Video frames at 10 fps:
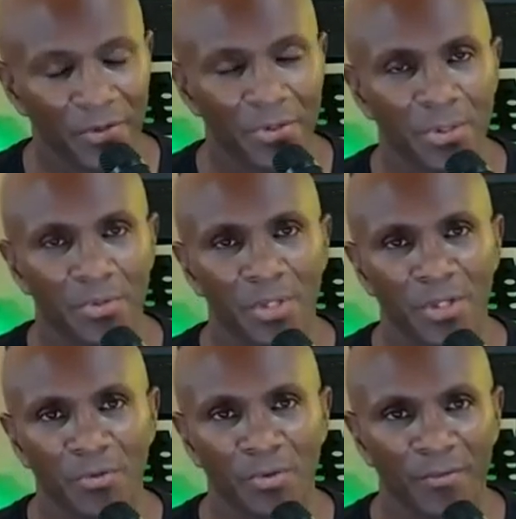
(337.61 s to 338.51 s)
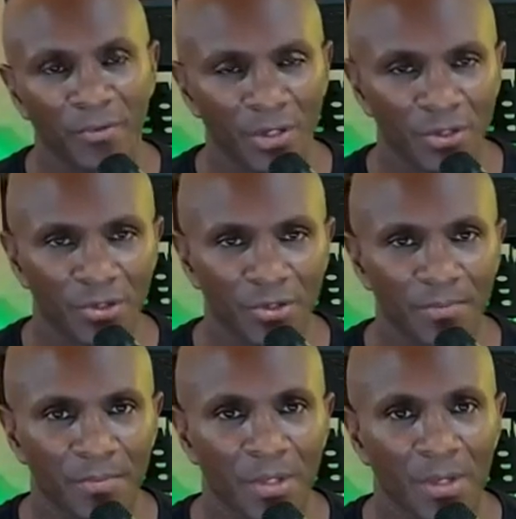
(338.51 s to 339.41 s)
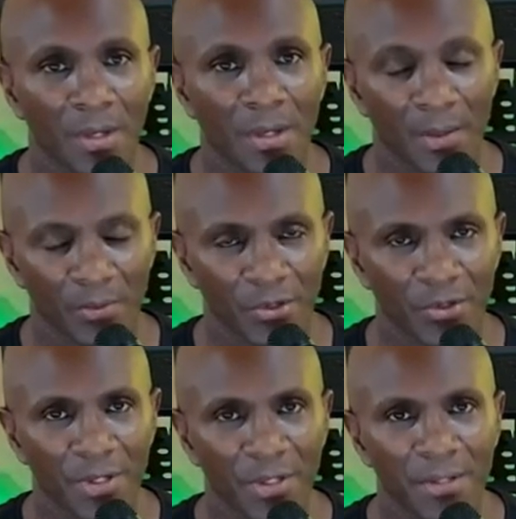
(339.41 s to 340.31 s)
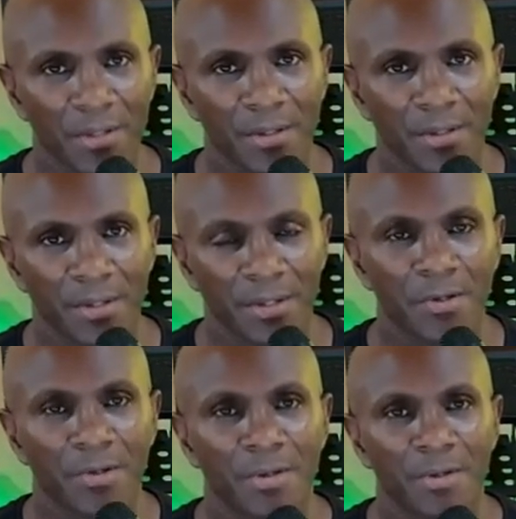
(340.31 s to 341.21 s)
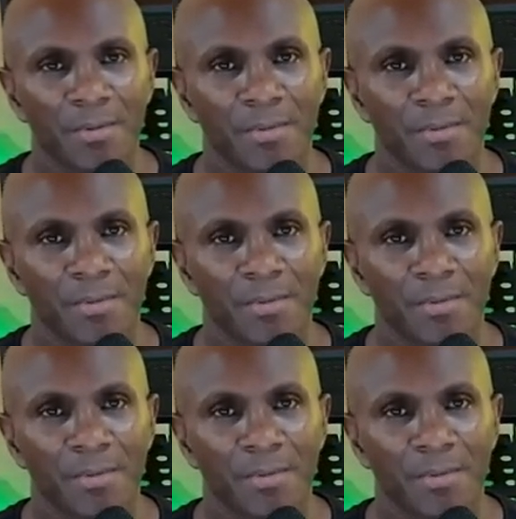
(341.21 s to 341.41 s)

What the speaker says: videos too that you would have watched. I'm Roger again. Take care.